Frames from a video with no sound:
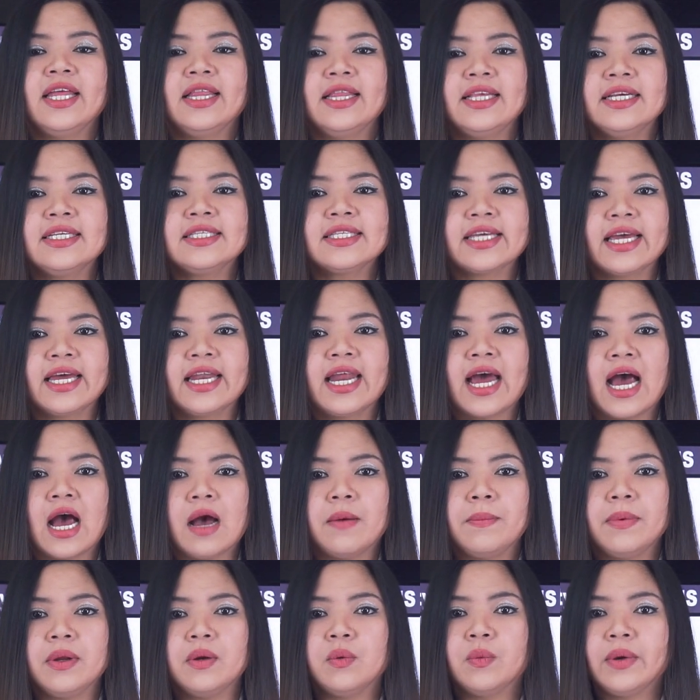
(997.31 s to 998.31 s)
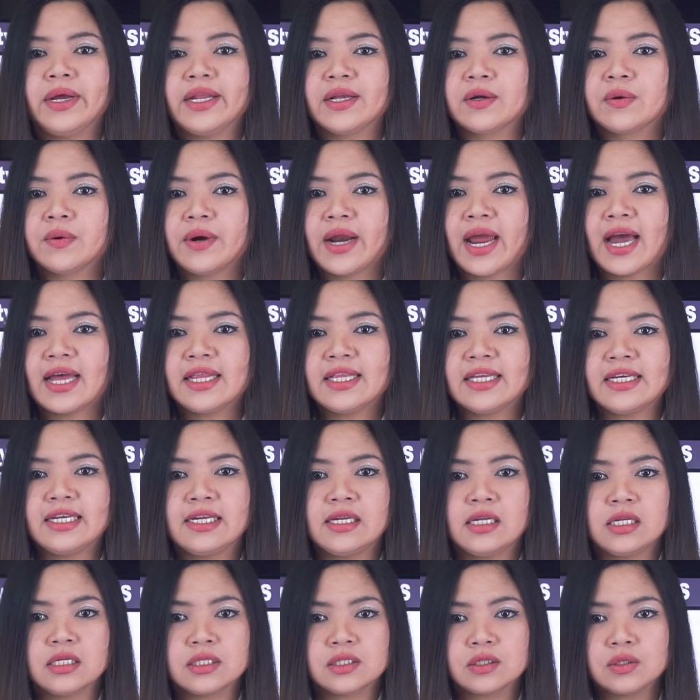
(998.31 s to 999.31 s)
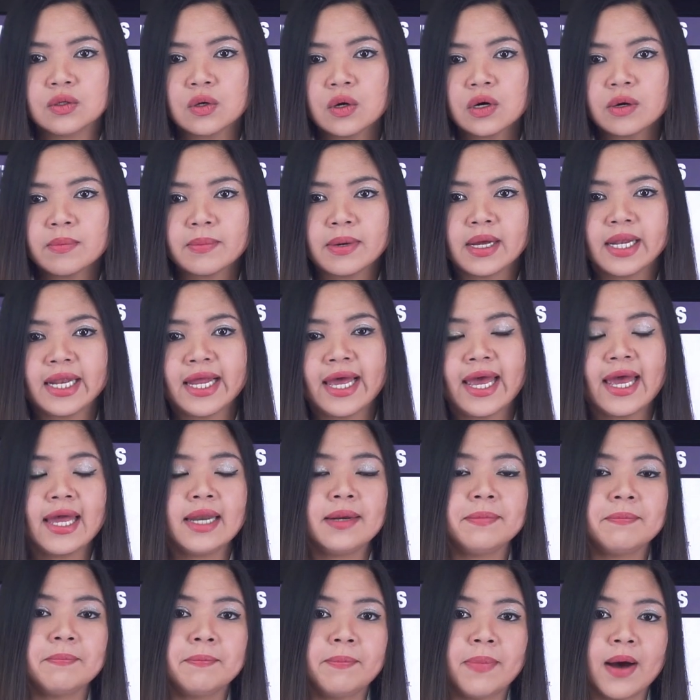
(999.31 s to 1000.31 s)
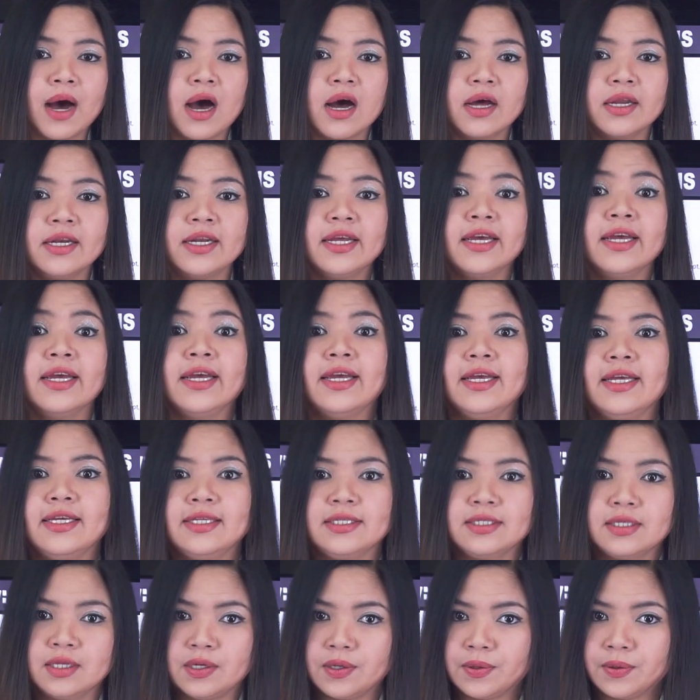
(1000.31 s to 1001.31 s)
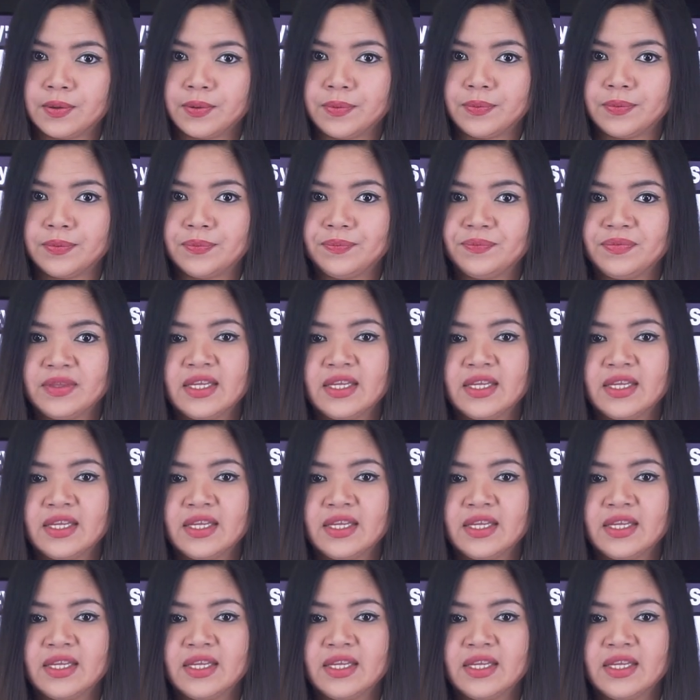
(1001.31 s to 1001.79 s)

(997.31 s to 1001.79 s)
This can happen when creatinine is normal and BUN is low.